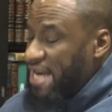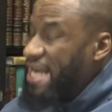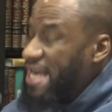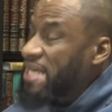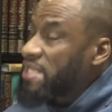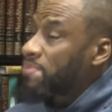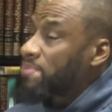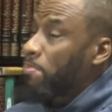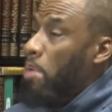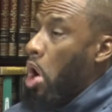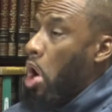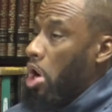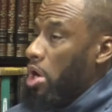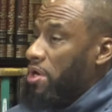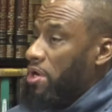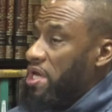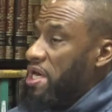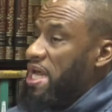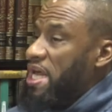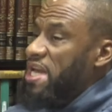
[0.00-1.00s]
his
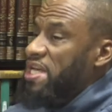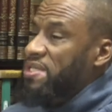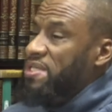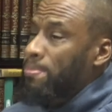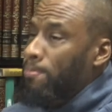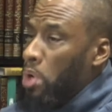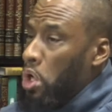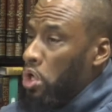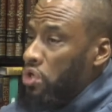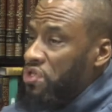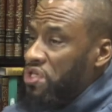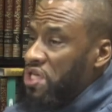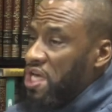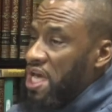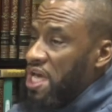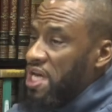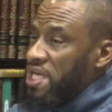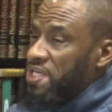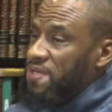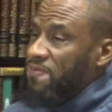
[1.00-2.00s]
pardon and his mercy
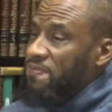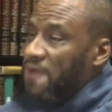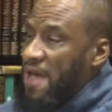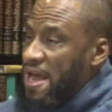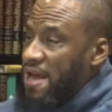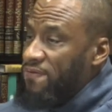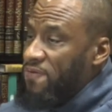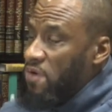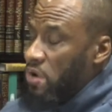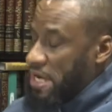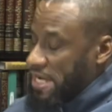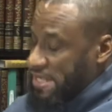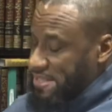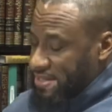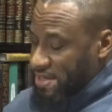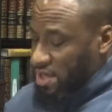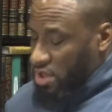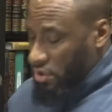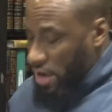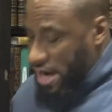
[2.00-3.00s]
and his favor is
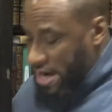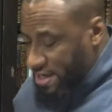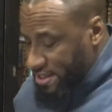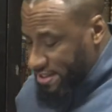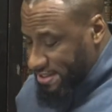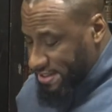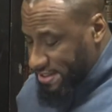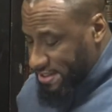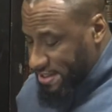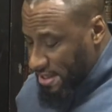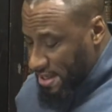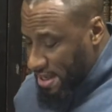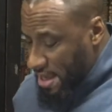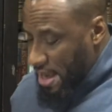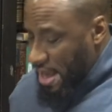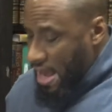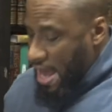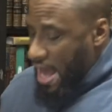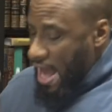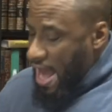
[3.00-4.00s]
the greatest.
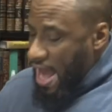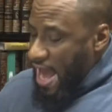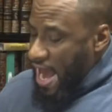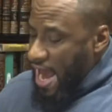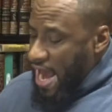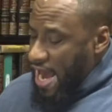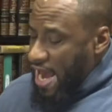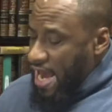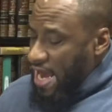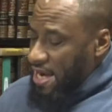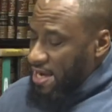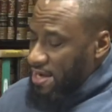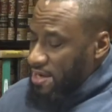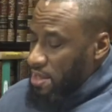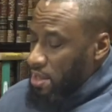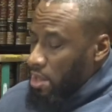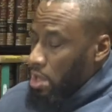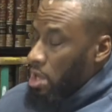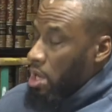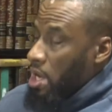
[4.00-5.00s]
And
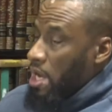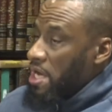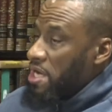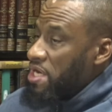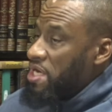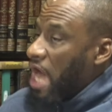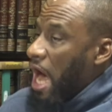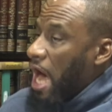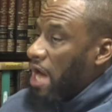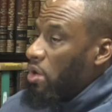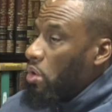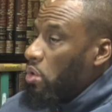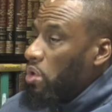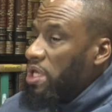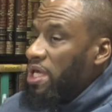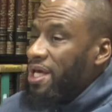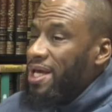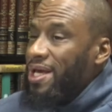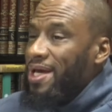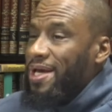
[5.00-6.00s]
not
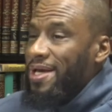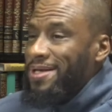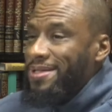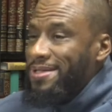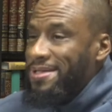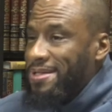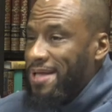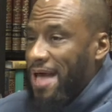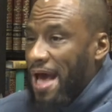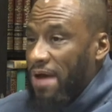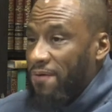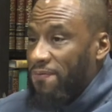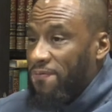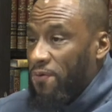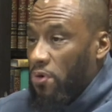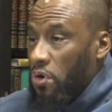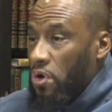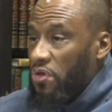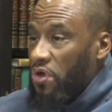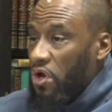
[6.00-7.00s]
only is that
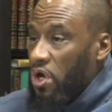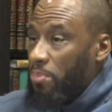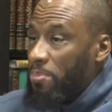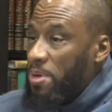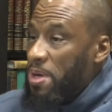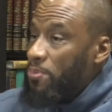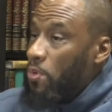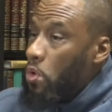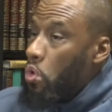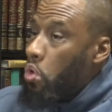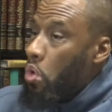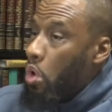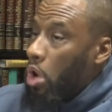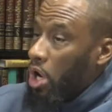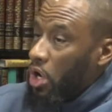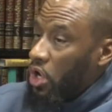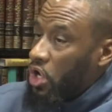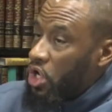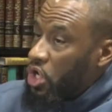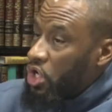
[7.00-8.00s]
for the people who
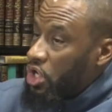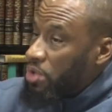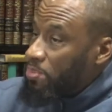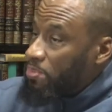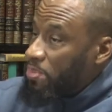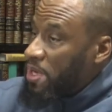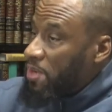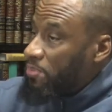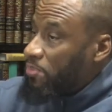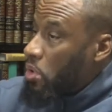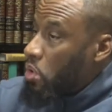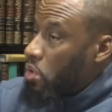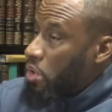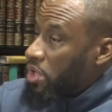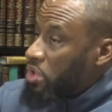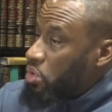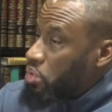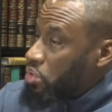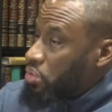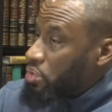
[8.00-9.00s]
are good people
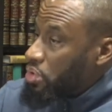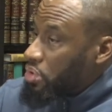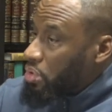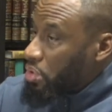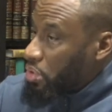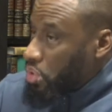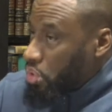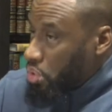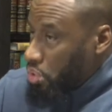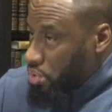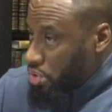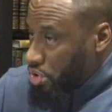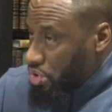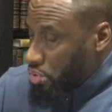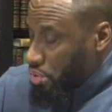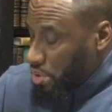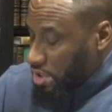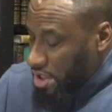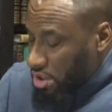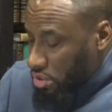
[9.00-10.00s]
and who do, who do
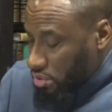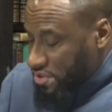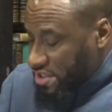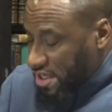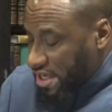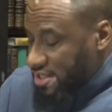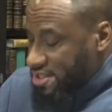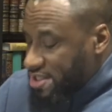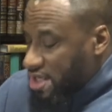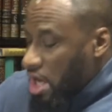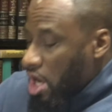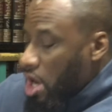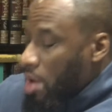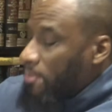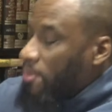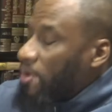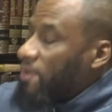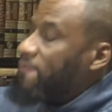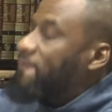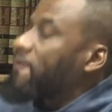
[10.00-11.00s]
little sins,
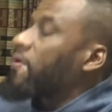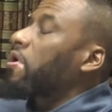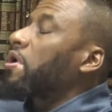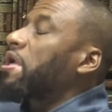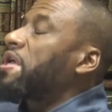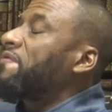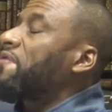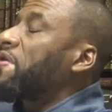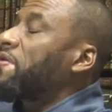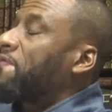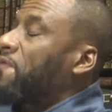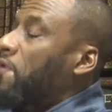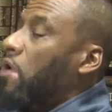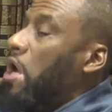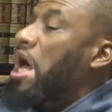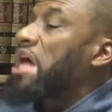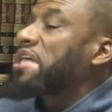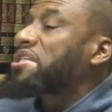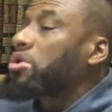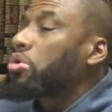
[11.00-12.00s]
but for even for
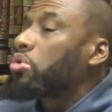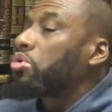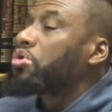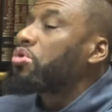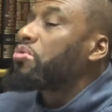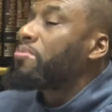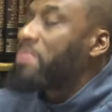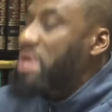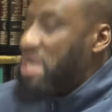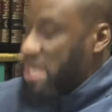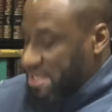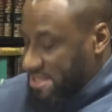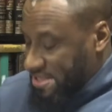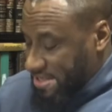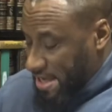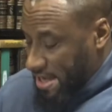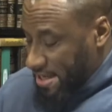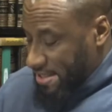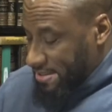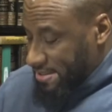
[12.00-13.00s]
us who do many
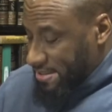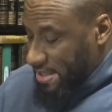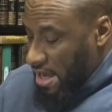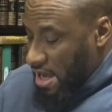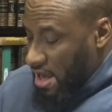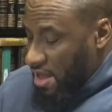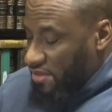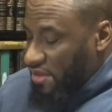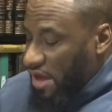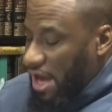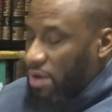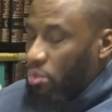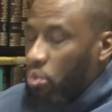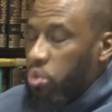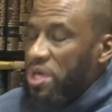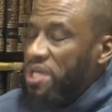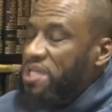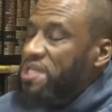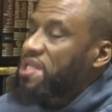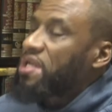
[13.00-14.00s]
sins, that
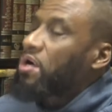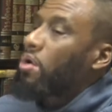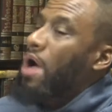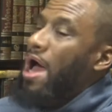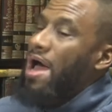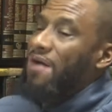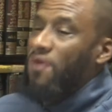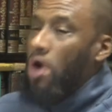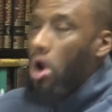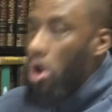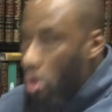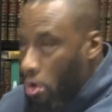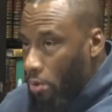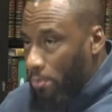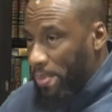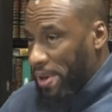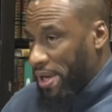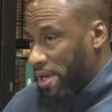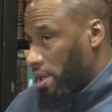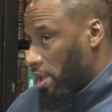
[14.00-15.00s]
we still have
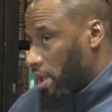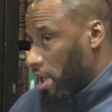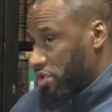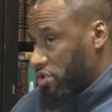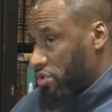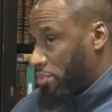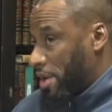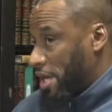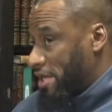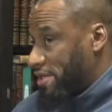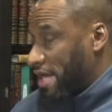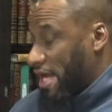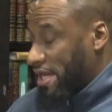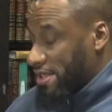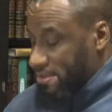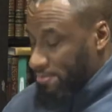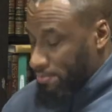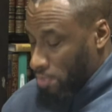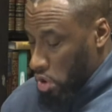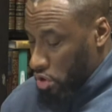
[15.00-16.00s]
hope in Allah subhanahu wa
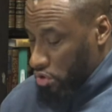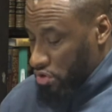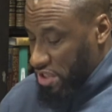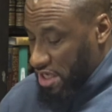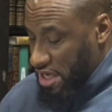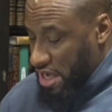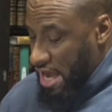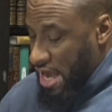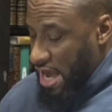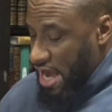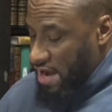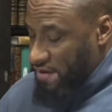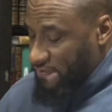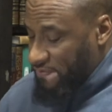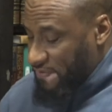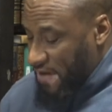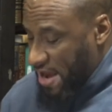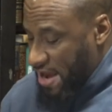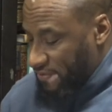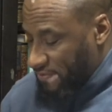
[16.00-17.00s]
ta'ala's mercy and
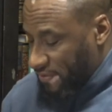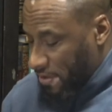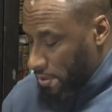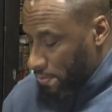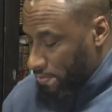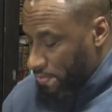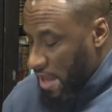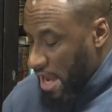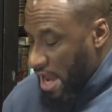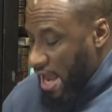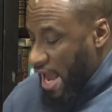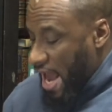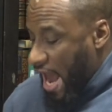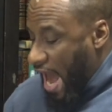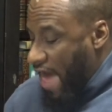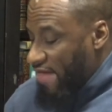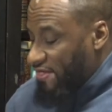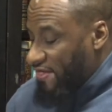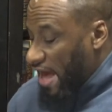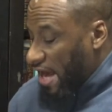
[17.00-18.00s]
favor,
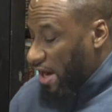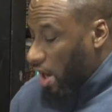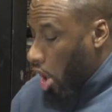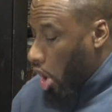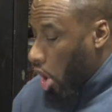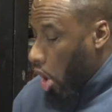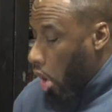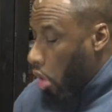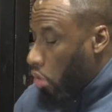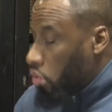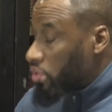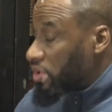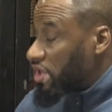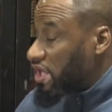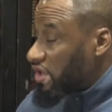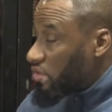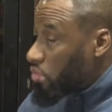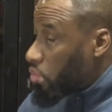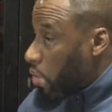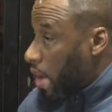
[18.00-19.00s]
and that our
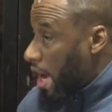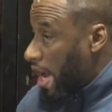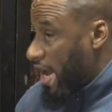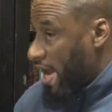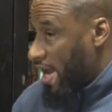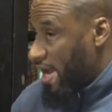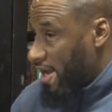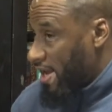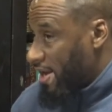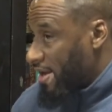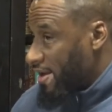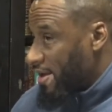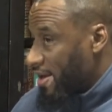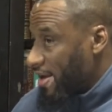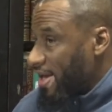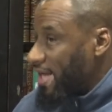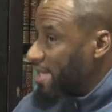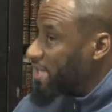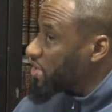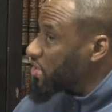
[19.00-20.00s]
only way
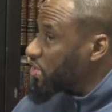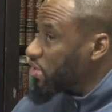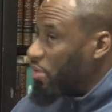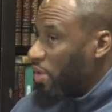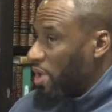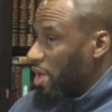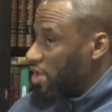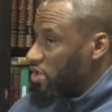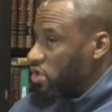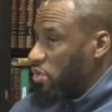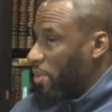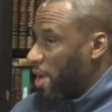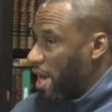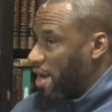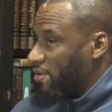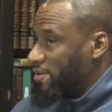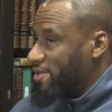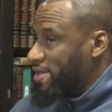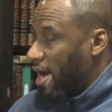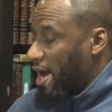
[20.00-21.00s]
is to Allah
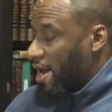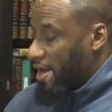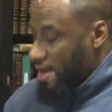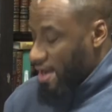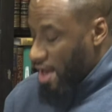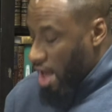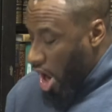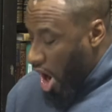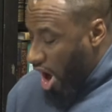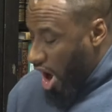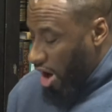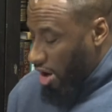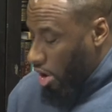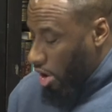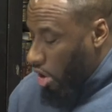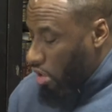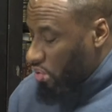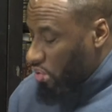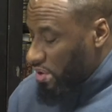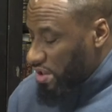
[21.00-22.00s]
subhanahu wa ta'ala. Our
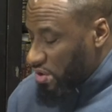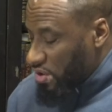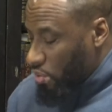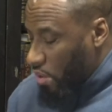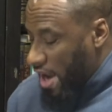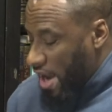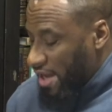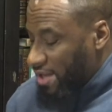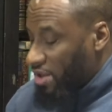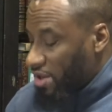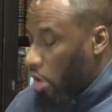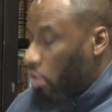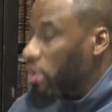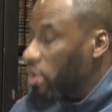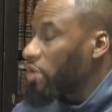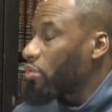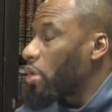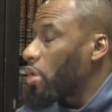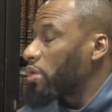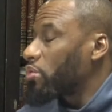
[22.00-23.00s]
only way, and the
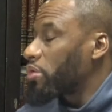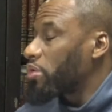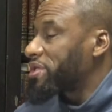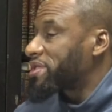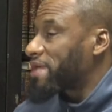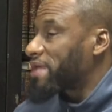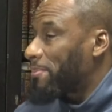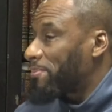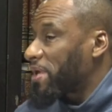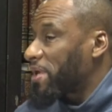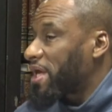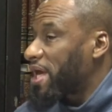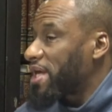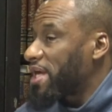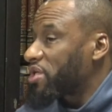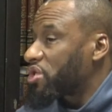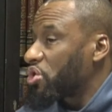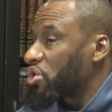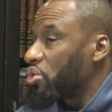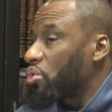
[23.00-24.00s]
only one we
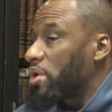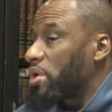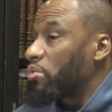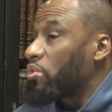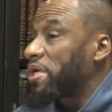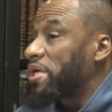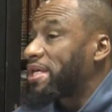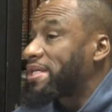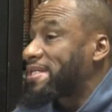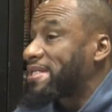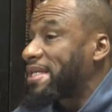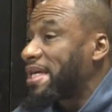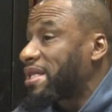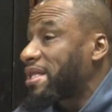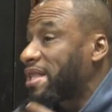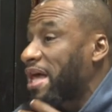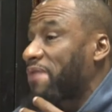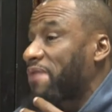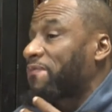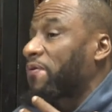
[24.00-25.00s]
supplicate to and we seek
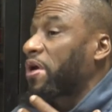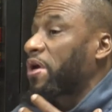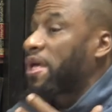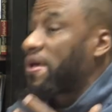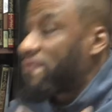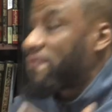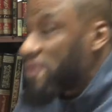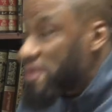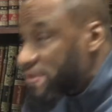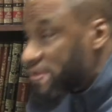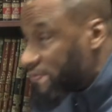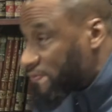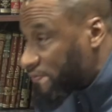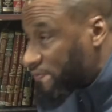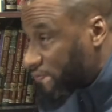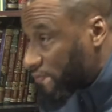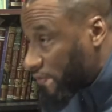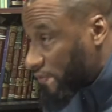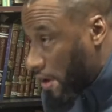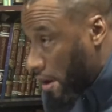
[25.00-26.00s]
that forgiveness
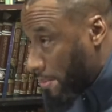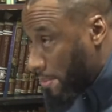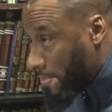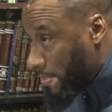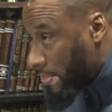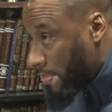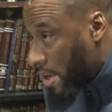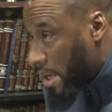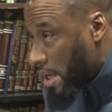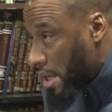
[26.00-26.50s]
from,